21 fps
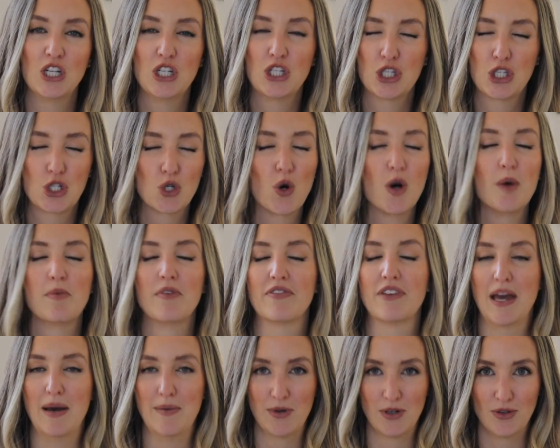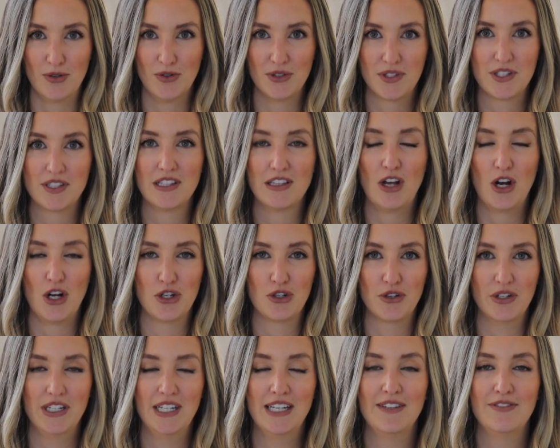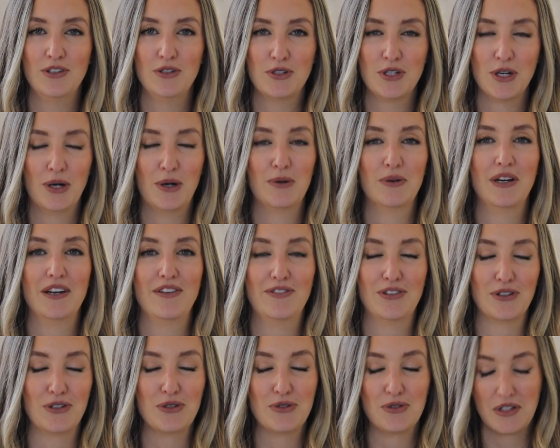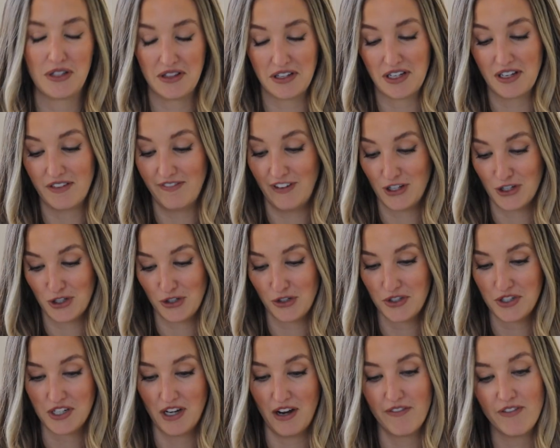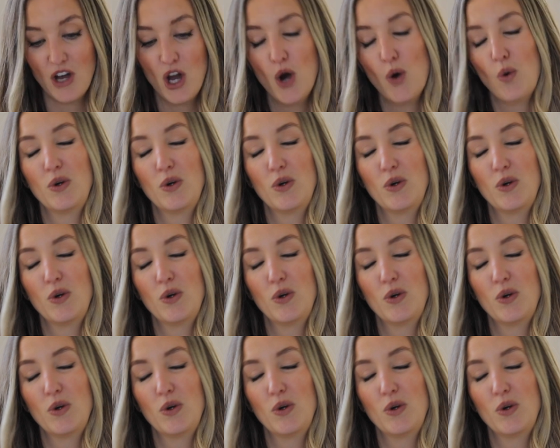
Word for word: storm of chemicals laundry if you don't, if you're using the conventional stuff,